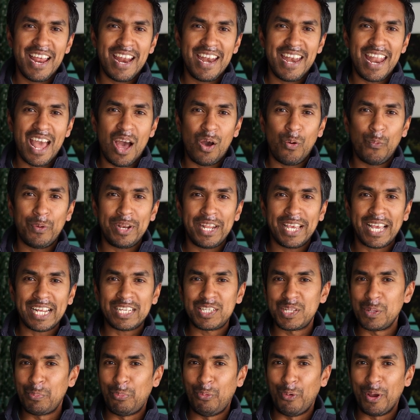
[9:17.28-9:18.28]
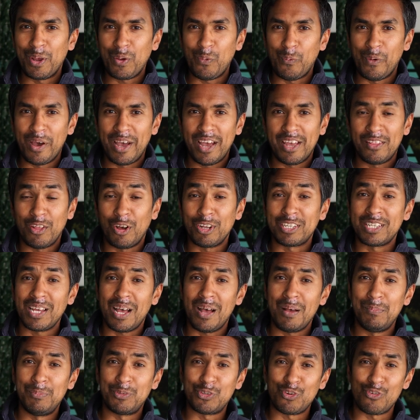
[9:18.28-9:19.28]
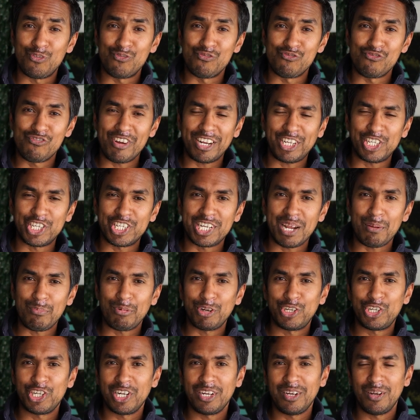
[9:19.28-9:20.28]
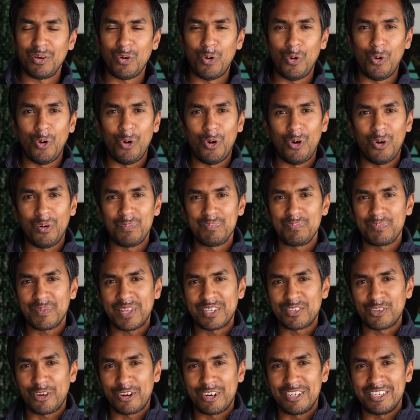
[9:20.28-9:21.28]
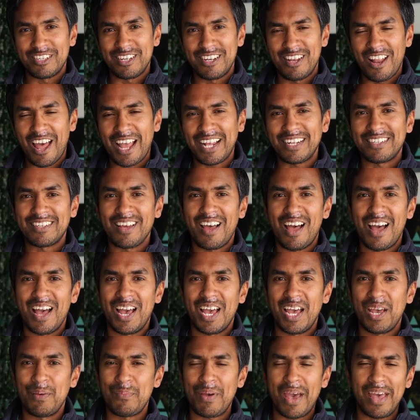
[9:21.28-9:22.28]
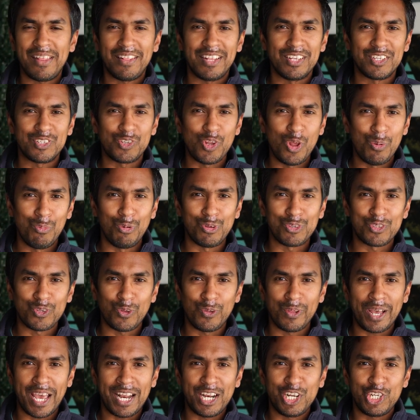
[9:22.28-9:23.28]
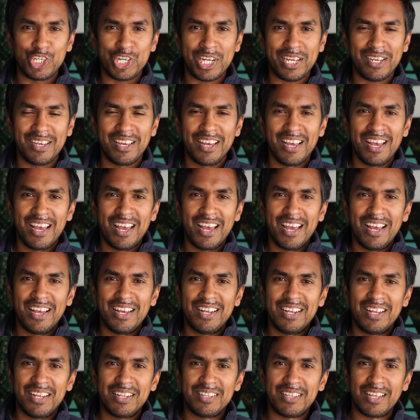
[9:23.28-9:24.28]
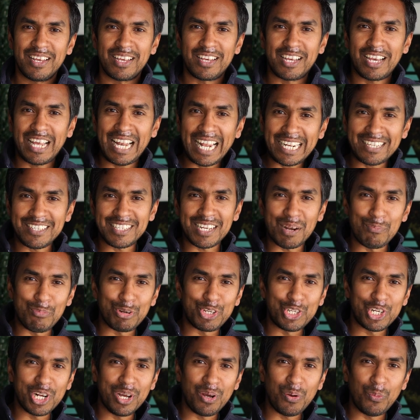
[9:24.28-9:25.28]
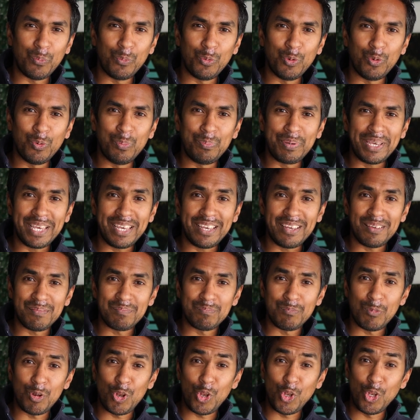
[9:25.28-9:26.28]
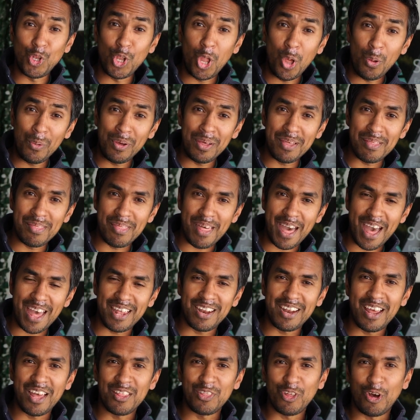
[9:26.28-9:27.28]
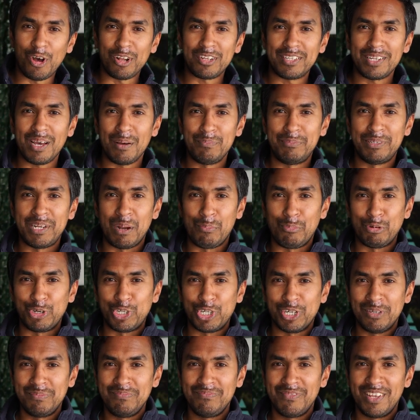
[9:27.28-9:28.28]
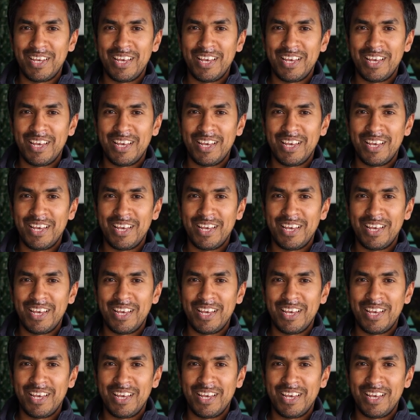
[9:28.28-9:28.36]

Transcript: Now, when you get to the point where the hot tub's reached temperature or it's got into nighttime and there's no more solar energy, the collector temperature will be lower than the hot tub temperature.